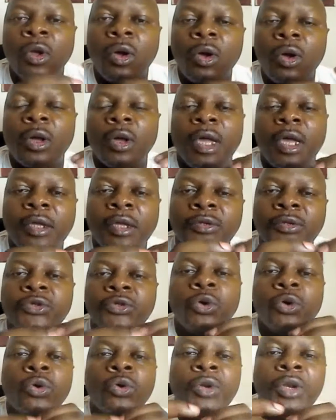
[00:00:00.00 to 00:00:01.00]
Okay,
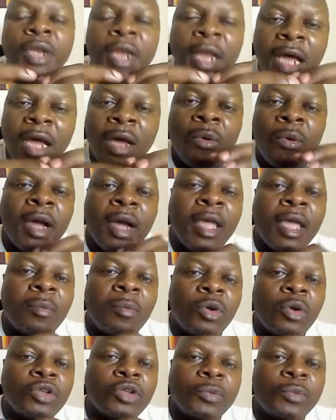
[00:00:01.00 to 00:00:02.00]
so now I am
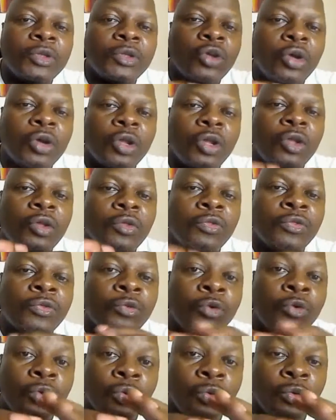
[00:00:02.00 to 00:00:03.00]
going to be talking you
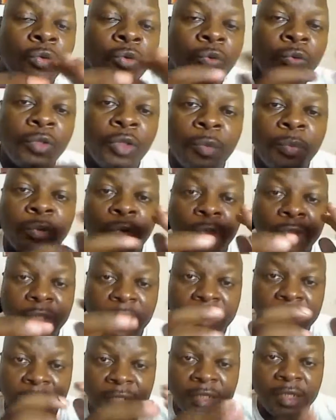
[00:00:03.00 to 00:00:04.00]
through the
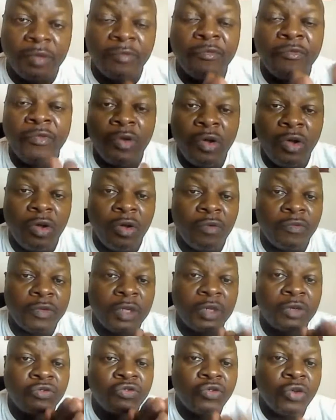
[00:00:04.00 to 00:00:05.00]
processes involved
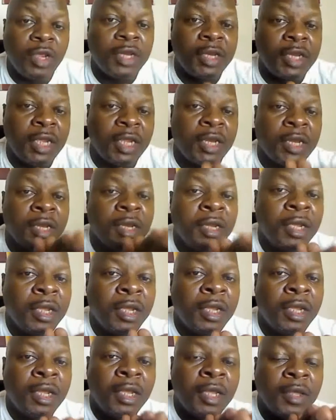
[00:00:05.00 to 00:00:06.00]
in trading
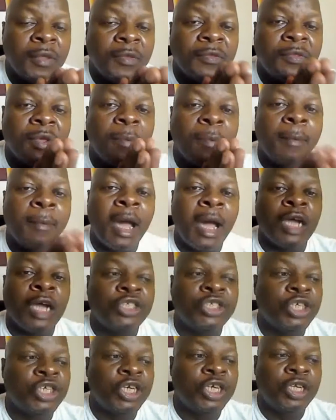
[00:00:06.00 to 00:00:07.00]
the
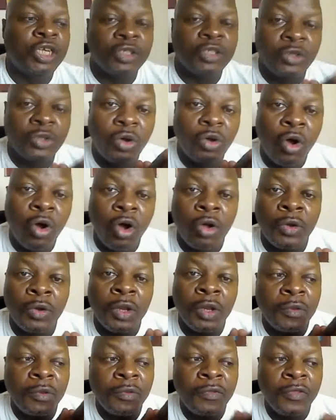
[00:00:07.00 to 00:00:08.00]
margins
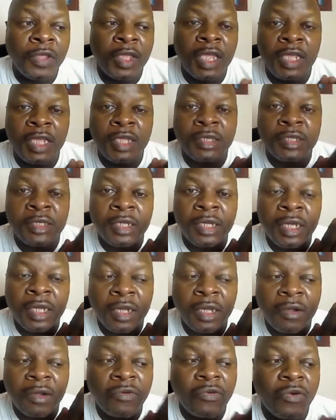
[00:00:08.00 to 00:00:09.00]
on these
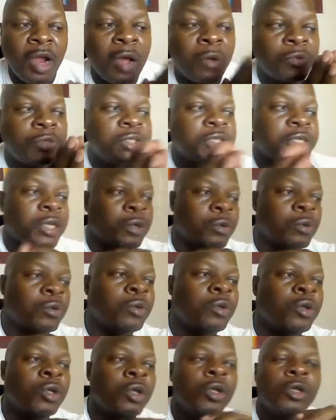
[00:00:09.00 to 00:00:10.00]
crowd sale.
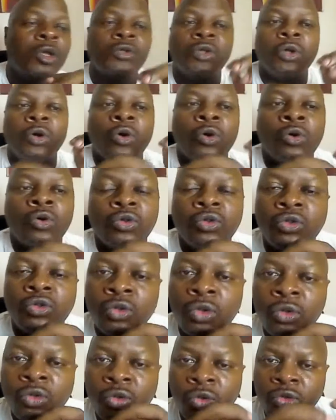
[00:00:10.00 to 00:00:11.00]
So
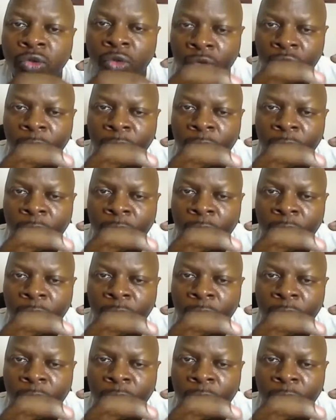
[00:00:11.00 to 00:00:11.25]
to